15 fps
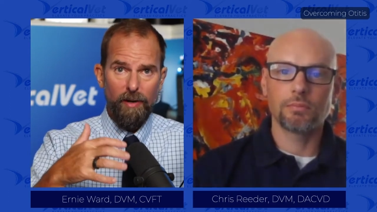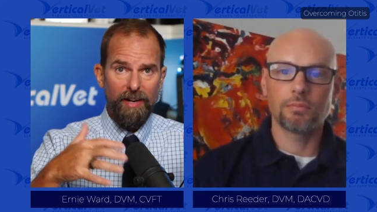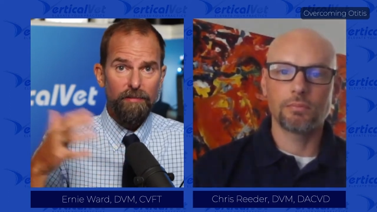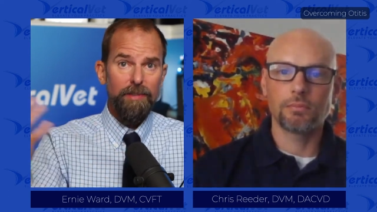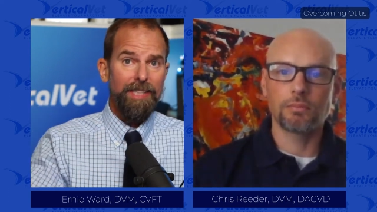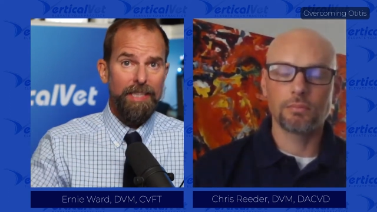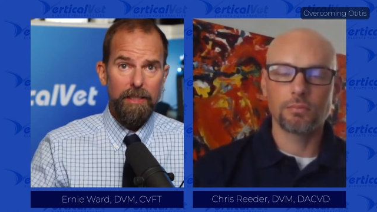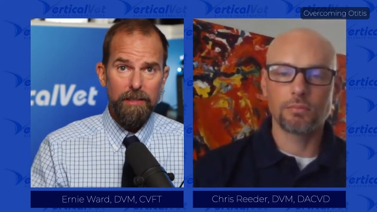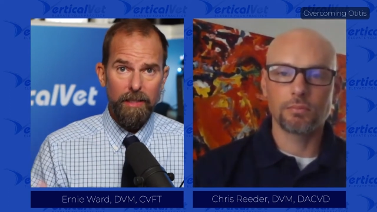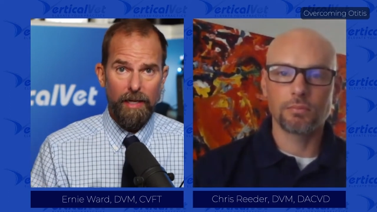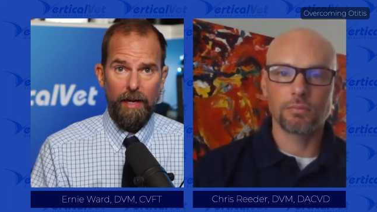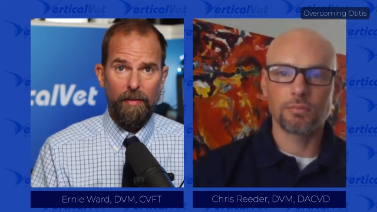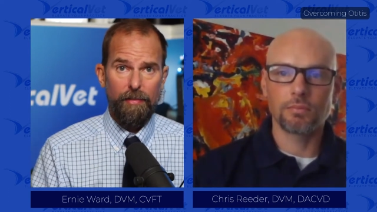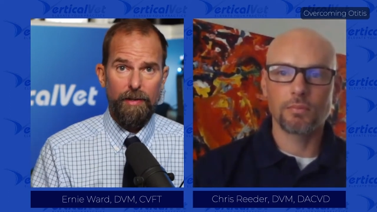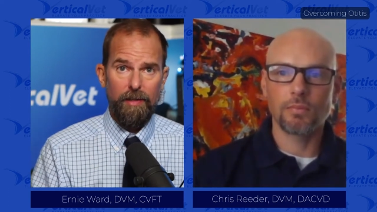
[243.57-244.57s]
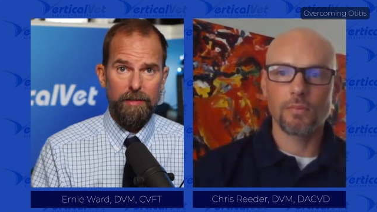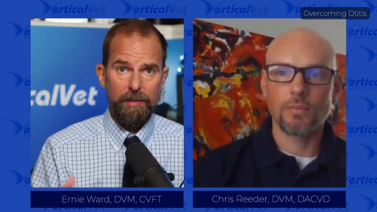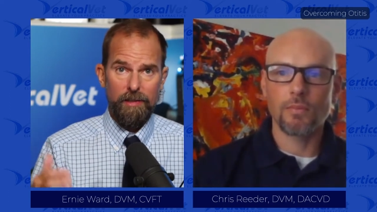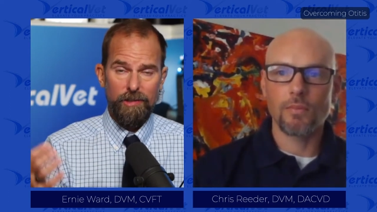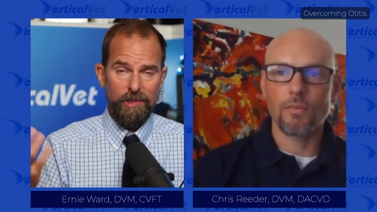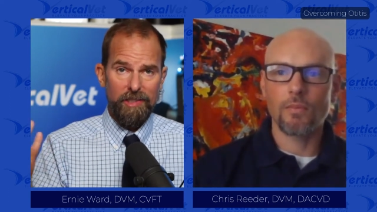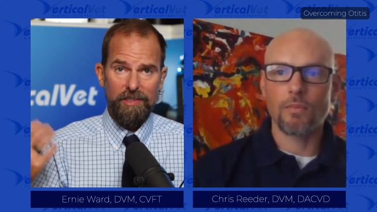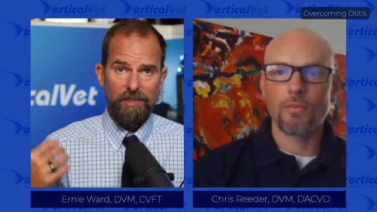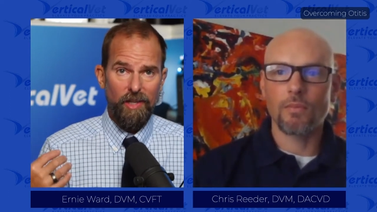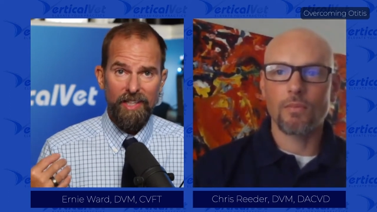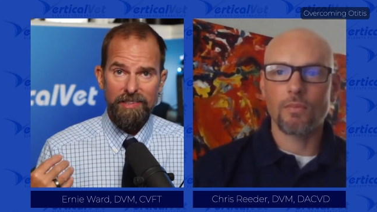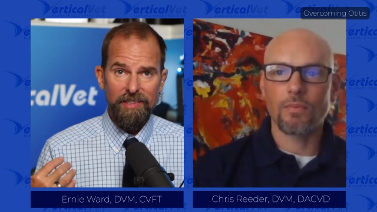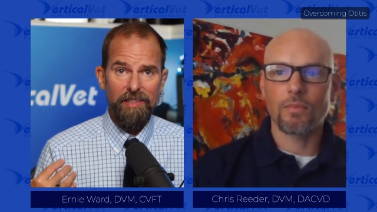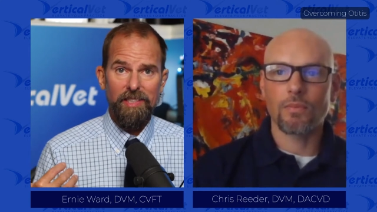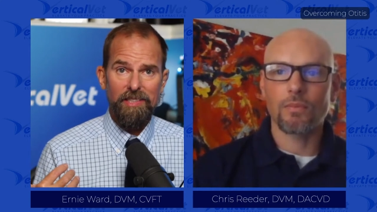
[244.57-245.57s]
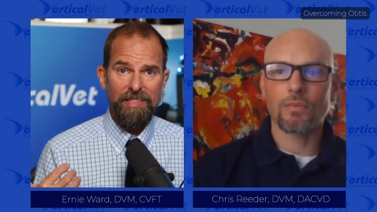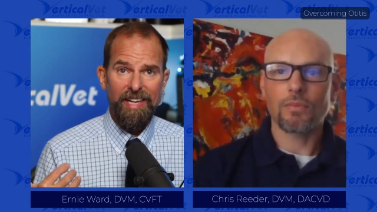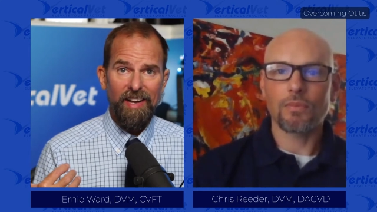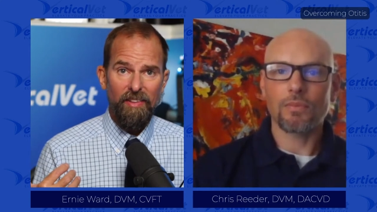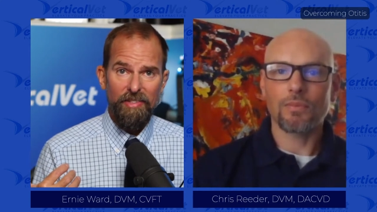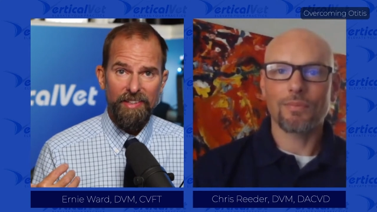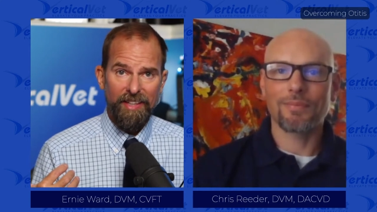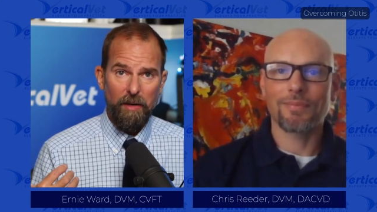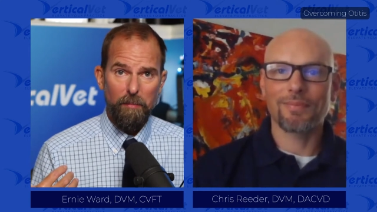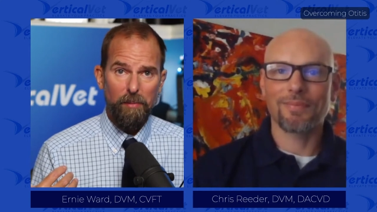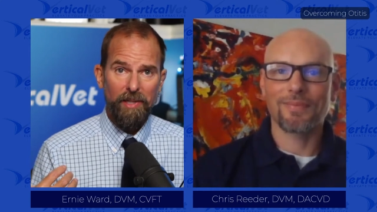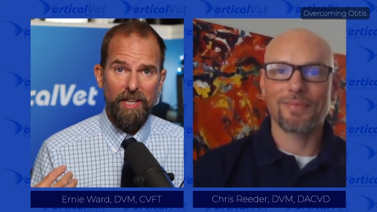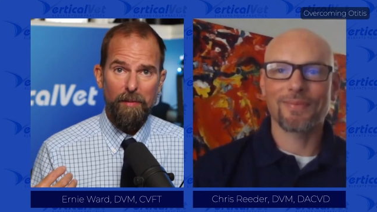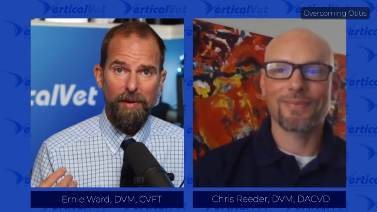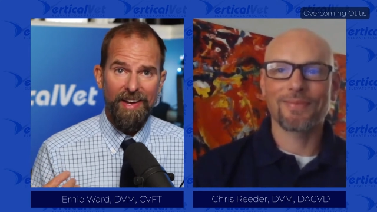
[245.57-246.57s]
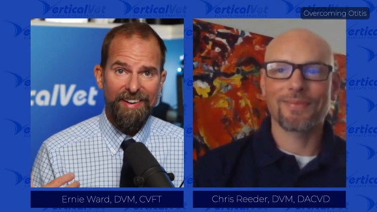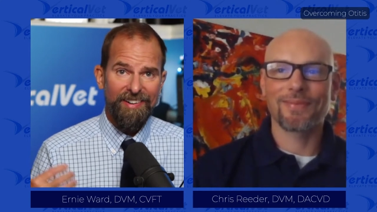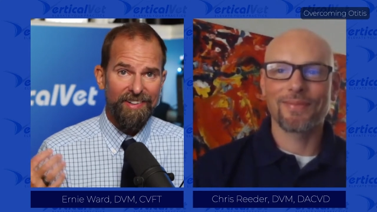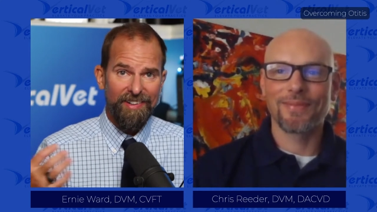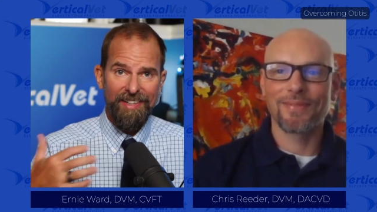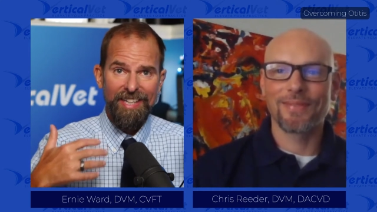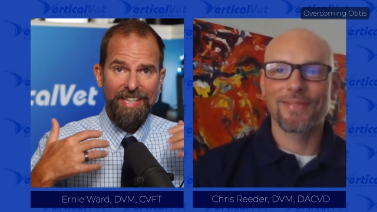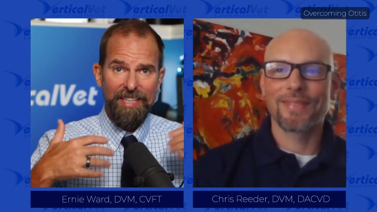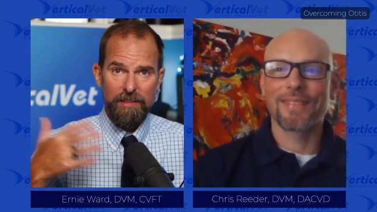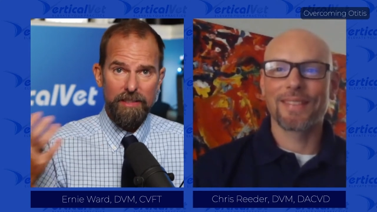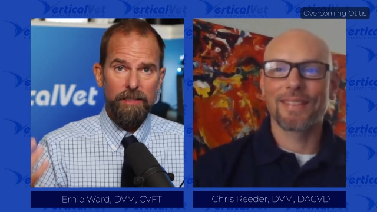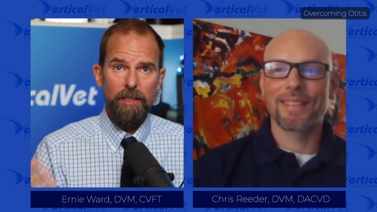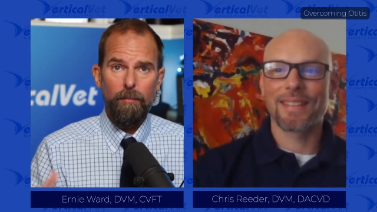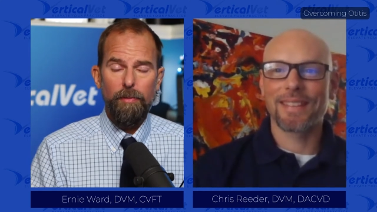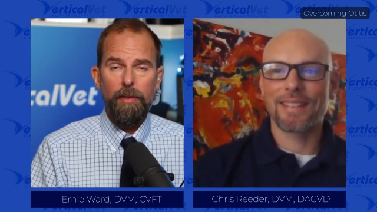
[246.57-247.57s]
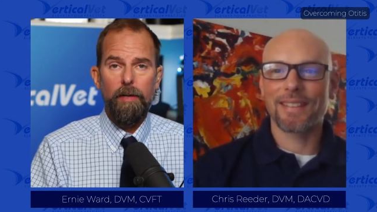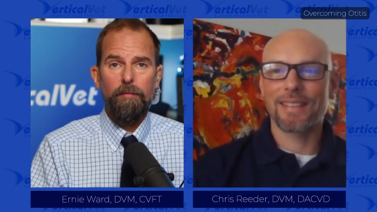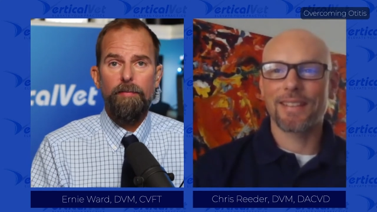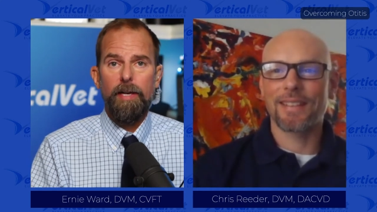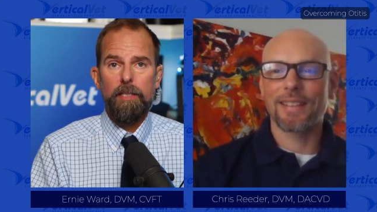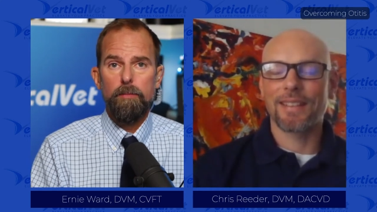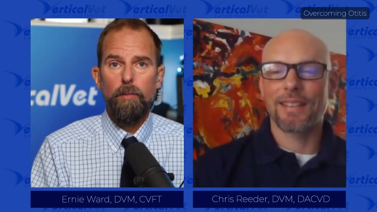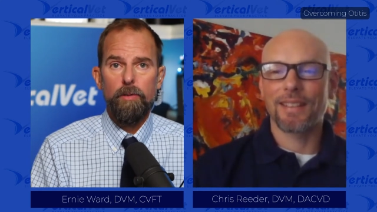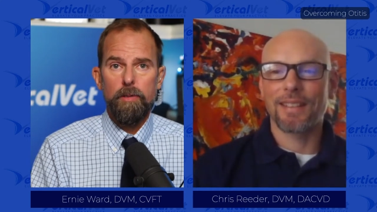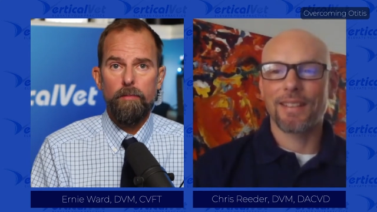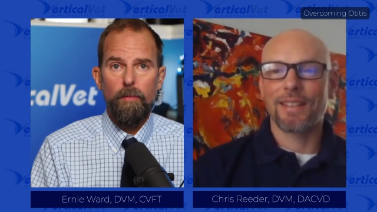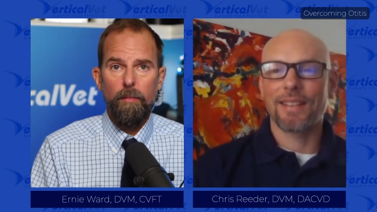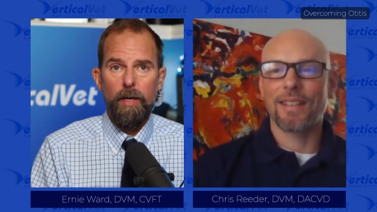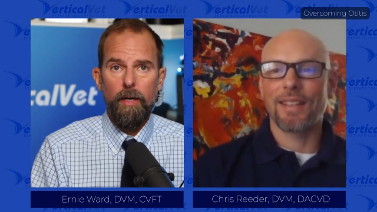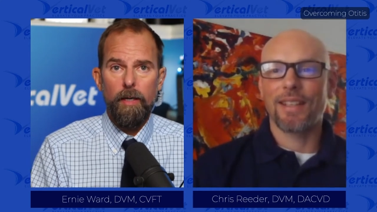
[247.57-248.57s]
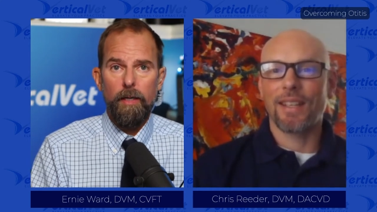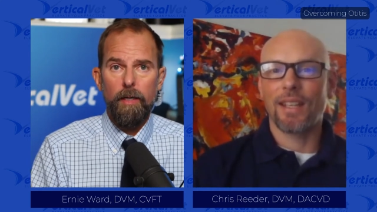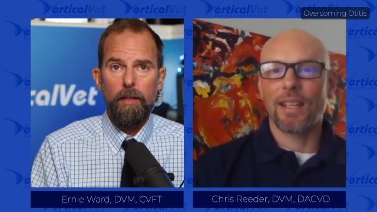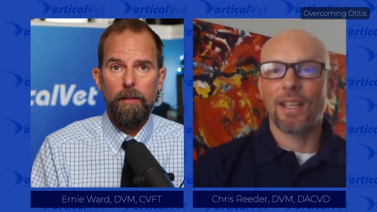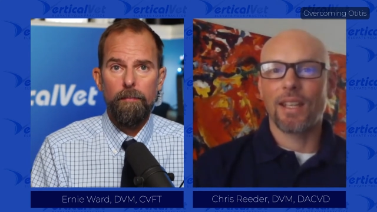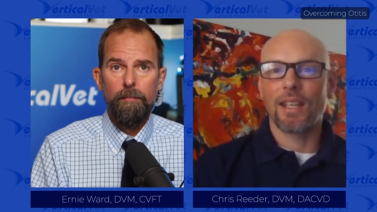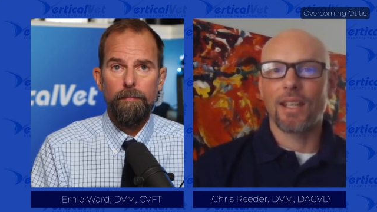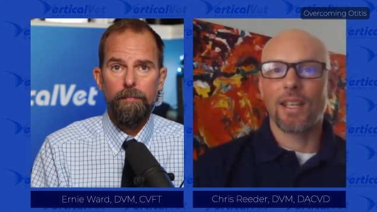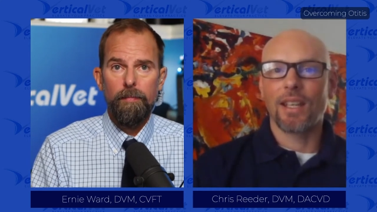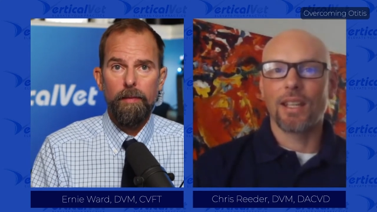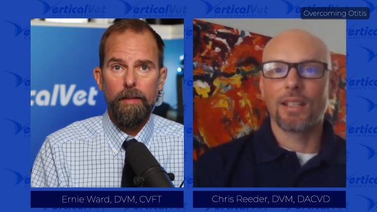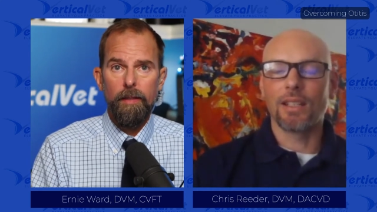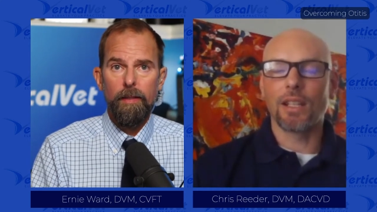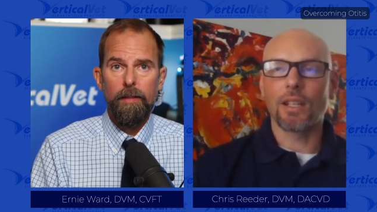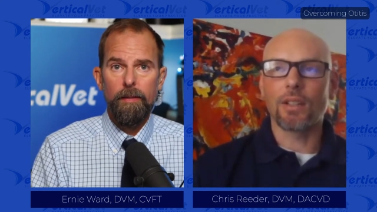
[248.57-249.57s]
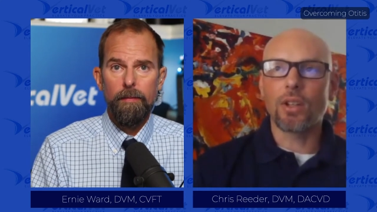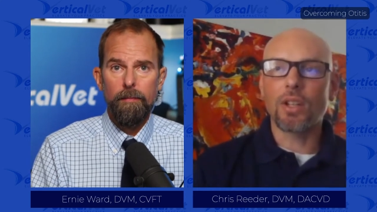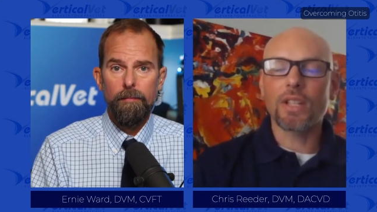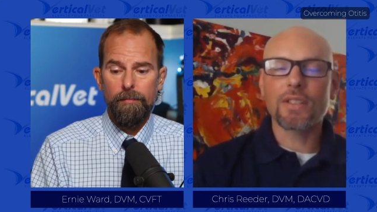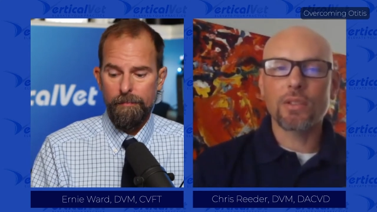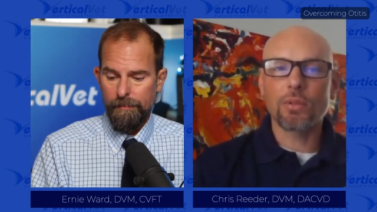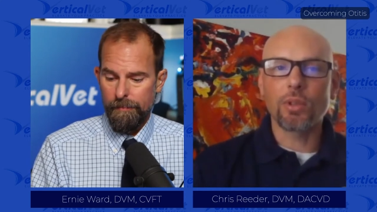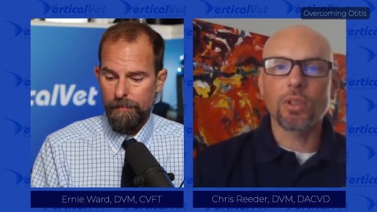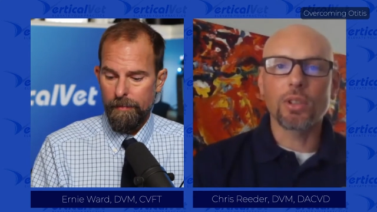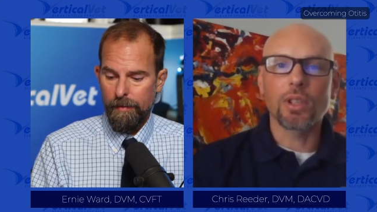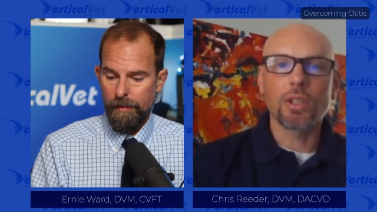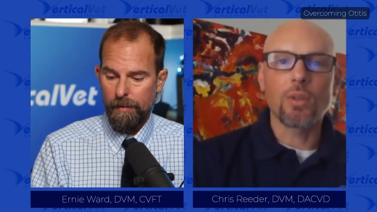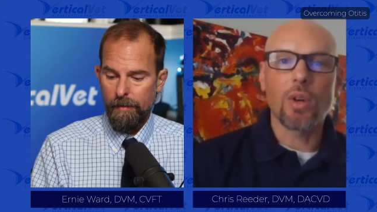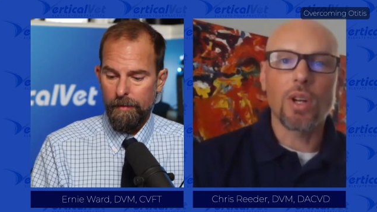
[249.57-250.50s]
Speaker 1: prevalent is it out there? Is it just us in the South that complain about it? Or is this something that affects most of America?
Speaker 2: Yeah, no, that's a really good